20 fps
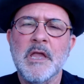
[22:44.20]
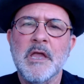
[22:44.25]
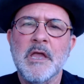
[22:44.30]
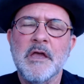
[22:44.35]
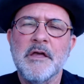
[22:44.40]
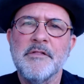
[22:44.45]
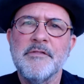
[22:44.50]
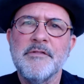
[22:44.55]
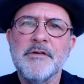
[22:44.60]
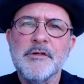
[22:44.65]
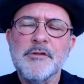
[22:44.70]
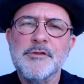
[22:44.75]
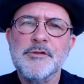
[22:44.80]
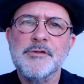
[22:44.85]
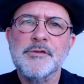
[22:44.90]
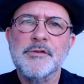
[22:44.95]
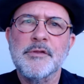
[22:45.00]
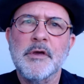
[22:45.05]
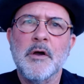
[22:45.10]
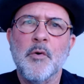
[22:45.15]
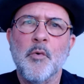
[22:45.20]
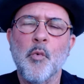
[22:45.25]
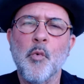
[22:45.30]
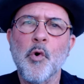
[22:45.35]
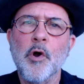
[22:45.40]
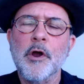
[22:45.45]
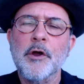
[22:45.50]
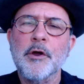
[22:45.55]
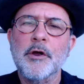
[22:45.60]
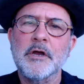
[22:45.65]
This
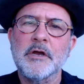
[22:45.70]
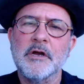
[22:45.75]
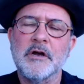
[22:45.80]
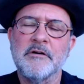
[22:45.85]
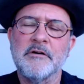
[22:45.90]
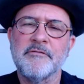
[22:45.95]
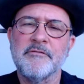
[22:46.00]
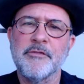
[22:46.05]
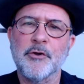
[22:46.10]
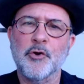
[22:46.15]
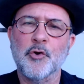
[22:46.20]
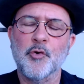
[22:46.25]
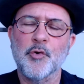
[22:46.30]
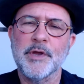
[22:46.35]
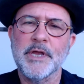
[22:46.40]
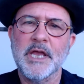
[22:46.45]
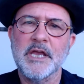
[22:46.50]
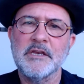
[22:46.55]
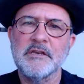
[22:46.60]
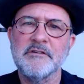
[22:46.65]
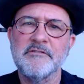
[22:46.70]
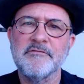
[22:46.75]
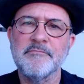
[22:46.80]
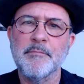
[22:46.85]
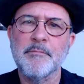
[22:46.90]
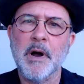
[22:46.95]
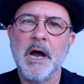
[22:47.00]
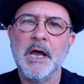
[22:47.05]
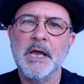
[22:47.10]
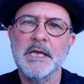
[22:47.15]
work of the creative
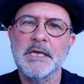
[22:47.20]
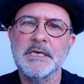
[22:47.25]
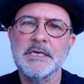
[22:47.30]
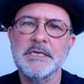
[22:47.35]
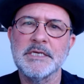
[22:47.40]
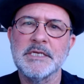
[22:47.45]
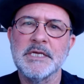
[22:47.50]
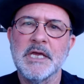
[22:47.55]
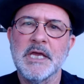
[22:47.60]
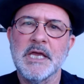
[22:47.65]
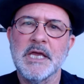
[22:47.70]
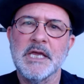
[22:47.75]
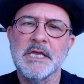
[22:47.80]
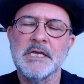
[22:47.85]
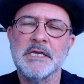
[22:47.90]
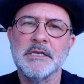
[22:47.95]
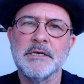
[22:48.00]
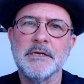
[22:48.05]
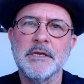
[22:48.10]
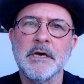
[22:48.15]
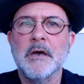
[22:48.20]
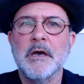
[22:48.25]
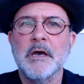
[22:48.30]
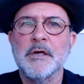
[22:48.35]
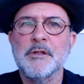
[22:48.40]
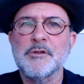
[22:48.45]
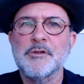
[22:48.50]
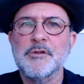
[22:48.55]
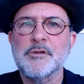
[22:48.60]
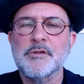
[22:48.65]
mind in
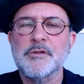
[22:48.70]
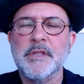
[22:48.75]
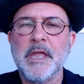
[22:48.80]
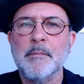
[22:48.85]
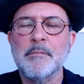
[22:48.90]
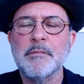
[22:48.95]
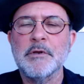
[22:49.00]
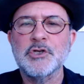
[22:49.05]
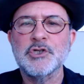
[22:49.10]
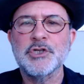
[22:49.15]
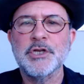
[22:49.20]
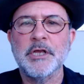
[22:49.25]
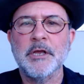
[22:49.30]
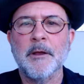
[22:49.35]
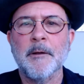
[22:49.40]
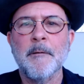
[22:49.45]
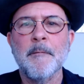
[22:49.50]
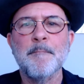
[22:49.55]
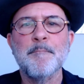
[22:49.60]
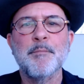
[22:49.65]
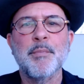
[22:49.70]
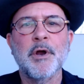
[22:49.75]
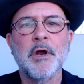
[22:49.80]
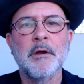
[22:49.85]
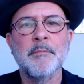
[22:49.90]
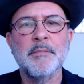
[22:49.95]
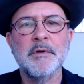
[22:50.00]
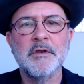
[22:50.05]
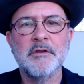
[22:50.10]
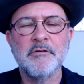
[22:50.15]
establishing
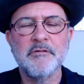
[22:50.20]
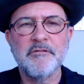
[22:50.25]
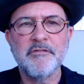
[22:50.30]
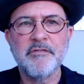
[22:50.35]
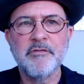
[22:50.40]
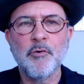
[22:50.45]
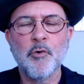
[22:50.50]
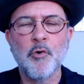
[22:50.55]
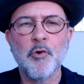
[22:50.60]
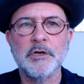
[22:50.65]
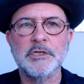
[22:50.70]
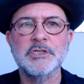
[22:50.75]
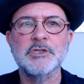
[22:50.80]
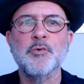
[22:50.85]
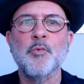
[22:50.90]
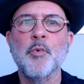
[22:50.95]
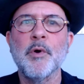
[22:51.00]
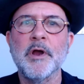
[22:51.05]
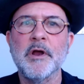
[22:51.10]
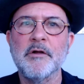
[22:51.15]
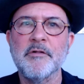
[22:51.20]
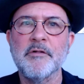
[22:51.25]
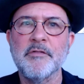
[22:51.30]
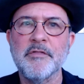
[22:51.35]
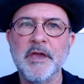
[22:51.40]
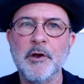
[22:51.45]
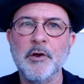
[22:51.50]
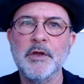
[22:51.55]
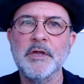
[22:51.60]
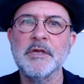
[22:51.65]
permanent thoughts where
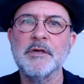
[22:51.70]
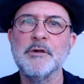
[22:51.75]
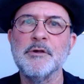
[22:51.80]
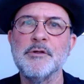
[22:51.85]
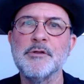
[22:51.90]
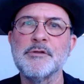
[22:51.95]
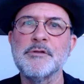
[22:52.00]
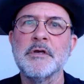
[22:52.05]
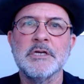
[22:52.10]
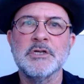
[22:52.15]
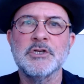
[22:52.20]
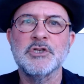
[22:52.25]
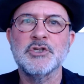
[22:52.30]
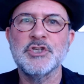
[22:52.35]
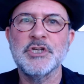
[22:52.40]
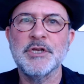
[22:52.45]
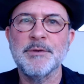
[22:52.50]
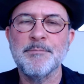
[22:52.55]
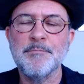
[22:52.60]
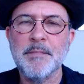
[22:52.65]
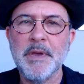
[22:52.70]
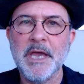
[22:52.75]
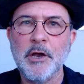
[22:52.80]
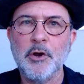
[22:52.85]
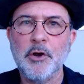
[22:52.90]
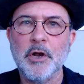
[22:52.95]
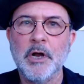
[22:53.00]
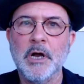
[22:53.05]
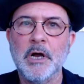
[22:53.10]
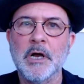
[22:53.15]
there is
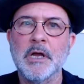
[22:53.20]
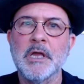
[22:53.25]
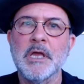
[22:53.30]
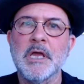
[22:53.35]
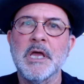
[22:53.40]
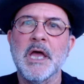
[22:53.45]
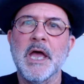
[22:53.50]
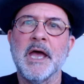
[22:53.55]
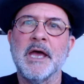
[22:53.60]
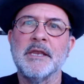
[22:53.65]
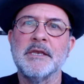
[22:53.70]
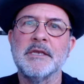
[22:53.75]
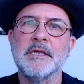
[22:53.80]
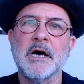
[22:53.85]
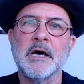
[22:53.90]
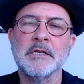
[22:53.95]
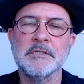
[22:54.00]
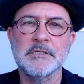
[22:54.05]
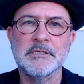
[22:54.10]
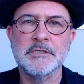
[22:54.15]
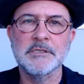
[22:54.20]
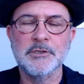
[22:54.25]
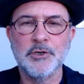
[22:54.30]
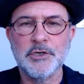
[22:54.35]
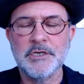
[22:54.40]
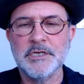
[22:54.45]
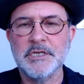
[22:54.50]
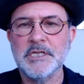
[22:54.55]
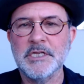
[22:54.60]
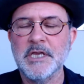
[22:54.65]
chimera and
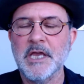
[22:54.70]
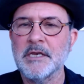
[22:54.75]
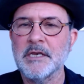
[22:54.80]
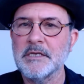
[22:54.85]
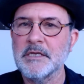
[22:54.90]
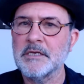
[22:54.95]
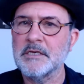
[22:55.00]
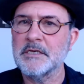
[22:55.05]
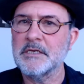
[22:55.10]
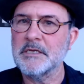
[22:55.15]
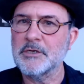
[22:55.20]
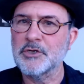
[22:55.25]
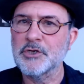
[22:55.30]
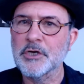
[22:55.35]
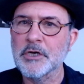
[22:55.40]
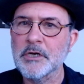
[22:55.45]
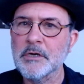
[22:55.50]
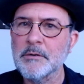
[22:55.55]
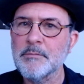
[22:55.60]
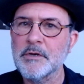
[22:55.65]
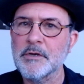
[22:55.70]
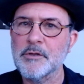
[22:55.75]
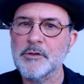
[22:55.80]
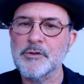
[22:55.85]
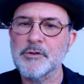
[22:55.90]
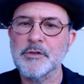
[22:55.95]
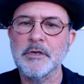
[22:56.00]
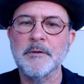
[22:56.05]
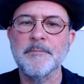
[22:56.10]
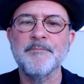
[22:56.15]
uncertainty and
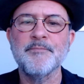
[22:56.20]
indeterminacy,